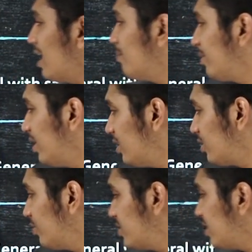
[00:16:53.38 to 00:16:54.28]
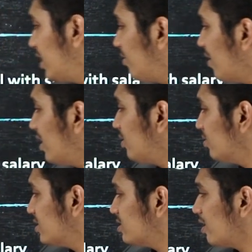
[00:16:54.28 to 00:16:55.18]
and prerequisite, equivalent to
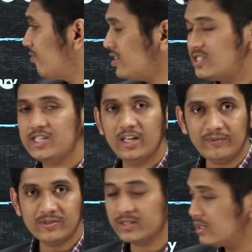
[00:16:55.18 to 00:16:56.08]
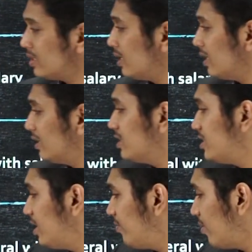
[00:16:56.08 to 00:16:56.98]
the service chiefs. The
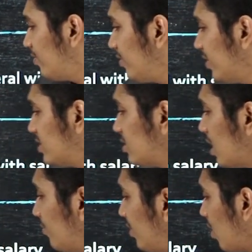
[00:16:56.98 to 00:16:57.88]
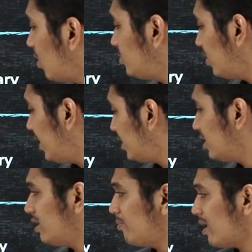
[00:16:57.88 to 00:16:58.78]
Chief of Defence Staff will also head
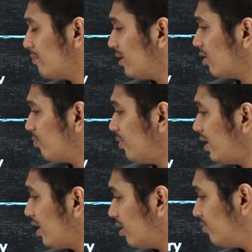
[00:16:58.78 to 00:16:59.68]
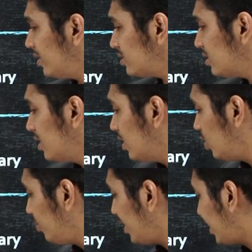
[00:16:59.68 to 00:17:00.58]
the Department of Military Affairs,
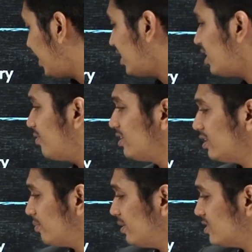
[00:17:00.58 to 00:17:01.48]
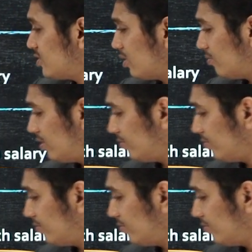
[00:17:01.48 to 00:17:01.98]
to be created within the Ministry of